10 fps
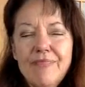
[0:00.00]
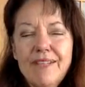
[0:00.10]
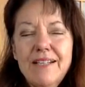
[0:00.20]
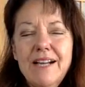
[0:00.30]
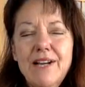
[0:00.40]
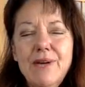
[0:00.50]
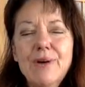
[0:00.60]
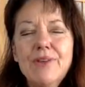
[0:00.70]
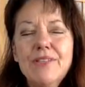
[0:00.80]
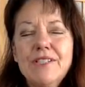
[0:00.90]
And I
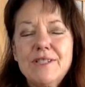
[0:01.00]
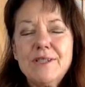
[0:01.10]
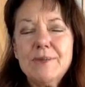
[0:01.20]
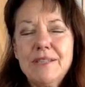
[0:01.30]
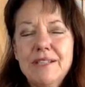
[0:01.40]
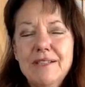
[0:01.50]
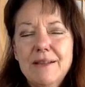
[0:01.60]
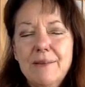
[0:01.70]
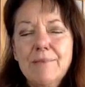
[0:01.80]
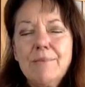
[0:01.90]
hold this to be
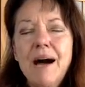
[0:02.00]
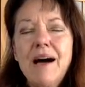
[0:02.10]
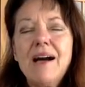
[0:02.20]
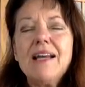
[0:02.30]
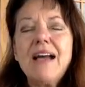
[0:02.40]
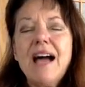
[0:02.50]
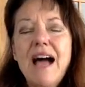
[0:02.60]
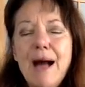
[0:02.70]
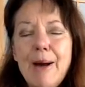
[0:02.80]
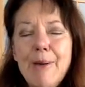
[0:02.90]
my
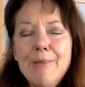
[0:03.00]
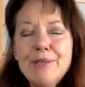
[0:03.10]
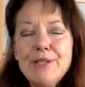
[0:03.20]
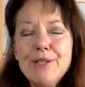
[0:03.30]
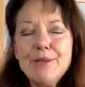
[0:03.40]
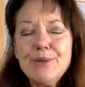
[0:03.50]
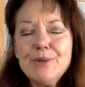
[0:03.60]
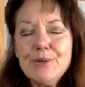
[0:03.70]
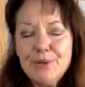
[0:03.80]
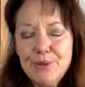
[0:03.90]
absolute
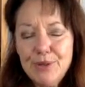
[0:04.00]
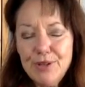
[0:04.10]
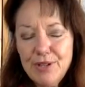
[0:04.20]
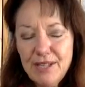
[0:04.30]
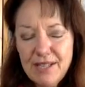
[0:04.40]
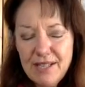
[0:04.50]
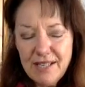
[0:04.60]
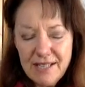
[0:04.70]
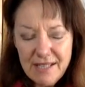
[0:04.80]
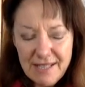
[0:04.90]
truth
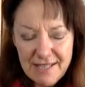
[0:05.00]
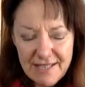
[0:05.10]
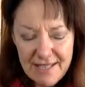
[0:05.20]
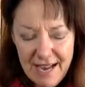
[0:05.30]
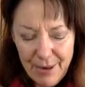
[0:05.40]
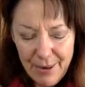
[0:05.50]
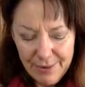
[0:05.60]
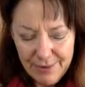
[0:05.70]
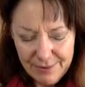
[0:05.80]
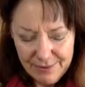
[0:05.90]
now.
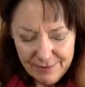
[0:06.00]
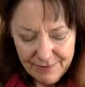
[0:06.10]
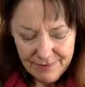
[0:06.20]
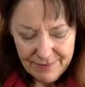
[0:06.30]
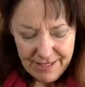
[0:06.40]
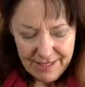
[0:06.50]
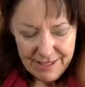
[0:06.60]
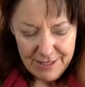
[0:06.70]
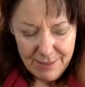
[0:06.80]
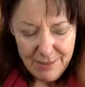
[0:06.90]
Take a
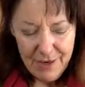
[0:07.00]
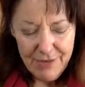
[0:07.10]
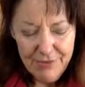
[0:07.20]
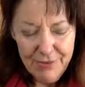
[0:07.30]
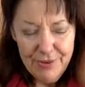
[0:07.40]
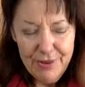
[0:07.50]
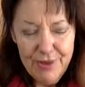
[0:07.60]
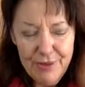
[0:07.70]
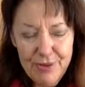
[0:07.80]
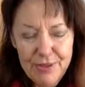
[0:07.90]
deep breath through the
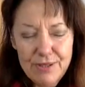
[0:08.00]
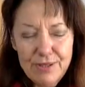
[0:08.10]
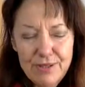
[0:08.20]
nose